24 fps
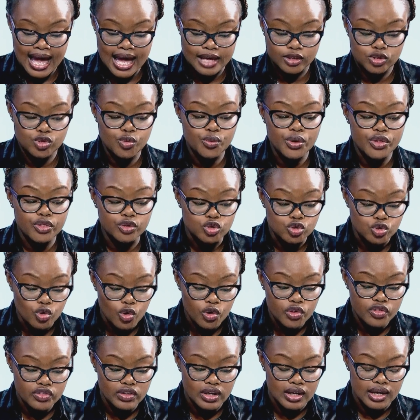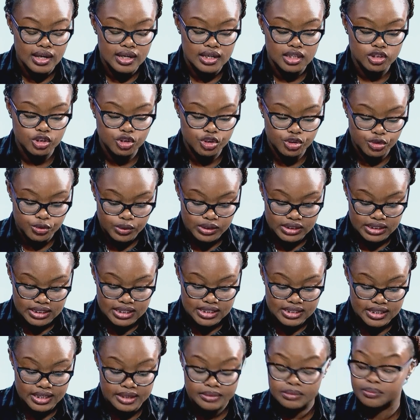to withdraw the duties.
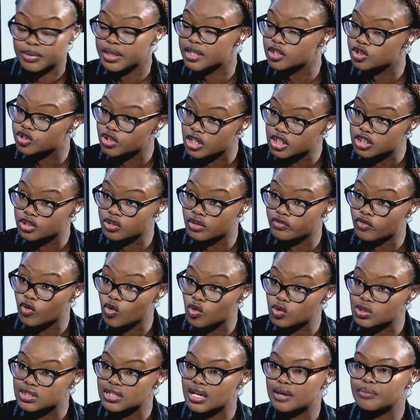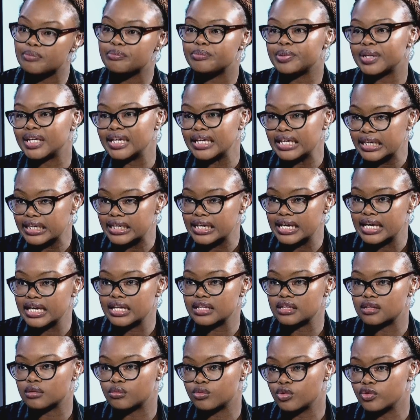The administration, of course, appealing
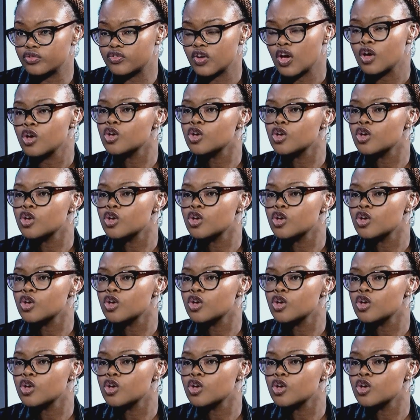the move.